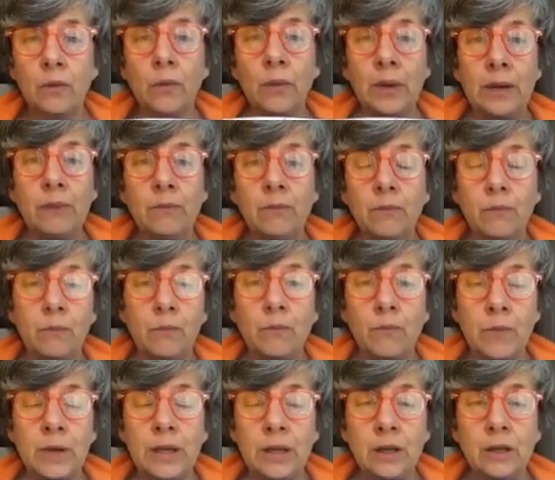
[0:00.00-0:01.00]
we
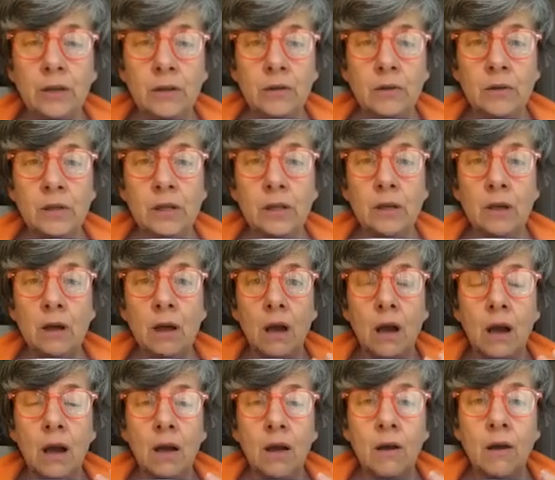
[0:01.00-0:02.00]
use
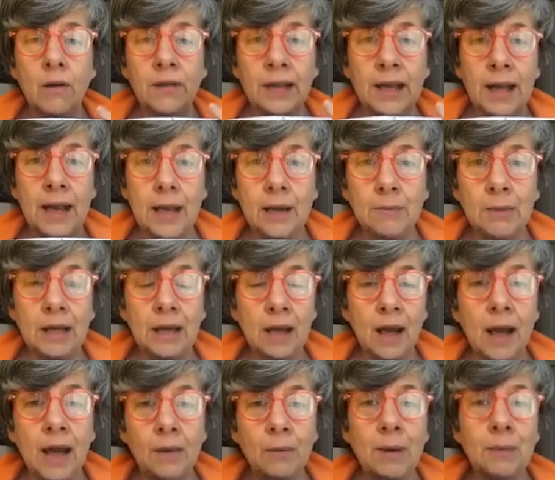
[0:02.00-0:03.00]
are on the Aiming
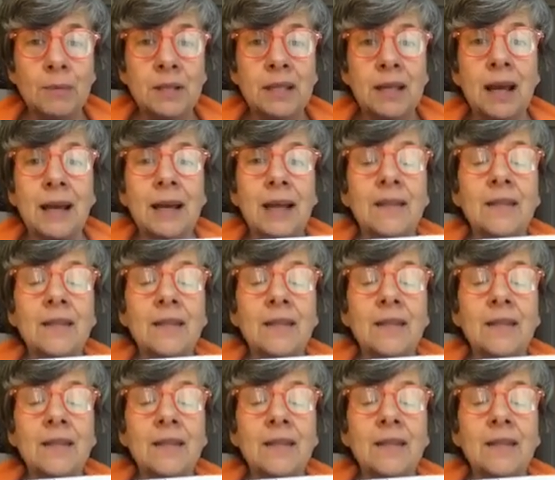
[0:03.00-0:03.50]
High website,